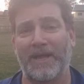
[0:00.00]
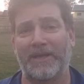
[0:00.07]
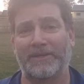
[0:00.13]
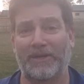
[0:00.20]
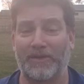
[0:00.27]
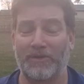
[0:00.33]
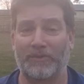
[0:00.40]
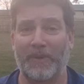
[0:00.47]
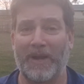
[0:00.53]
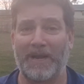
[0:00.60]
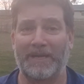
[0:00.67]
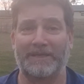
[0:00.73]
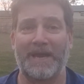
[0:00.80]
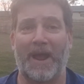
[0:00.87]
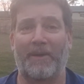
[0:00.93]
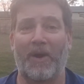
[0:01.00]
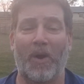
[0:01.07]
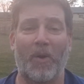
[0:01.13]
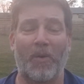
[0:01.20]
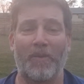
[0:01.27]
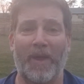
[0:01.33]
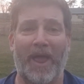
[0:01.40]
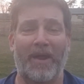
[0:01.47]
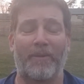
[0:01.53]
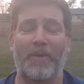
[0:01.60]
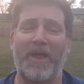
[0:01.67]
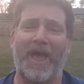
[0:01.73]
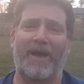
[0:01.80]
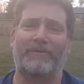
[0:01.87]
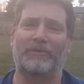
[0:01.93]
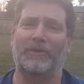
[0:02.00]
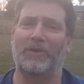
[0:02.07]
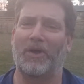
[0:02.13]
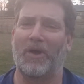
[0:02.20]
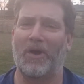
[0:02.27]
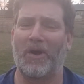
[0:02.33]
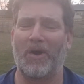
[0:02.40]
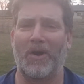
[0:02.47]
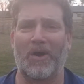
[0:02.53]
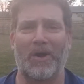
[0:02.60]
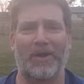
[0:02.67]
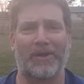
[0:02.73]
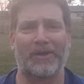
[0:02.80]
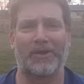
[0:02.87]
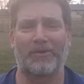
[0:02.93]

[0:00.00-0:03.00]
Southern Sweden is now home, and we have long,